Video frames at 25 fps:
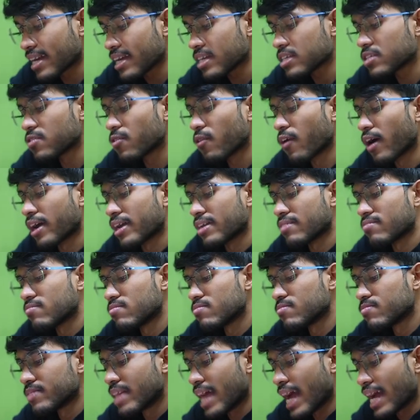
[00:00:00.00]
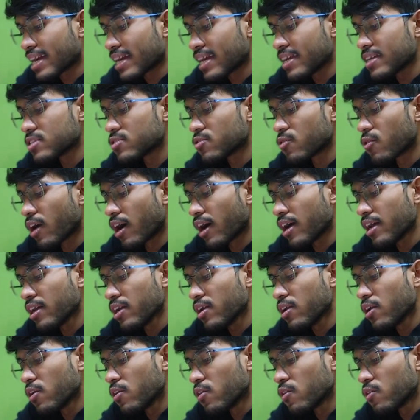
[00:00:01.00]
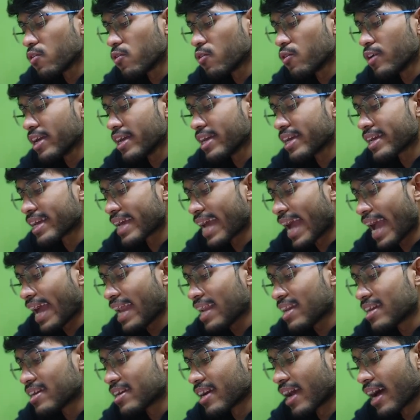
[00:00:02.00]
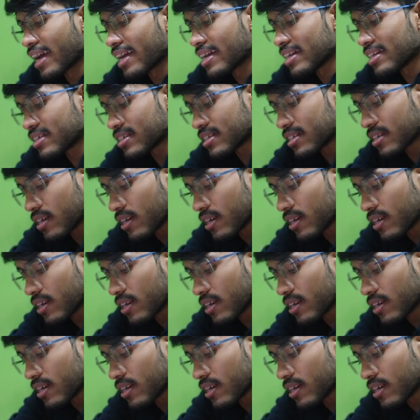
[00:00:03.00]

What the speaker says: is why we can write